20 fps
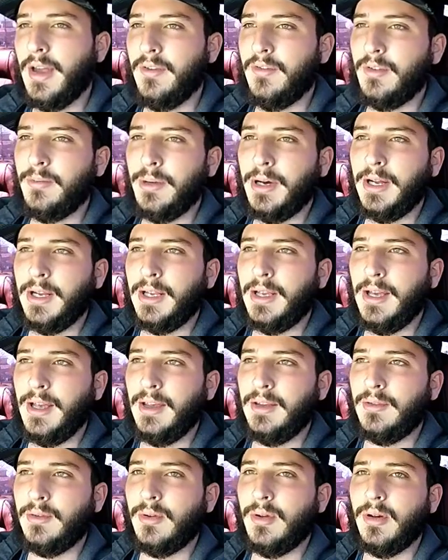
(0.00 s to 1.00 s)
Everybody
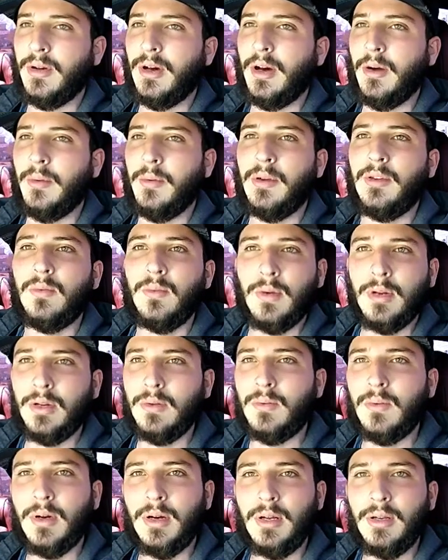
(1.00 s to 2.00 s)
has always
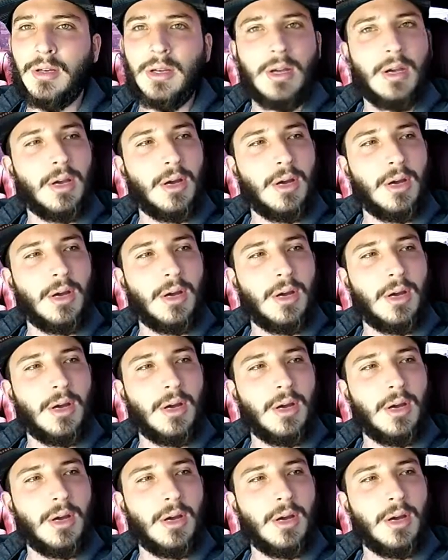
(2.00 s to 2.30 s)
wanted one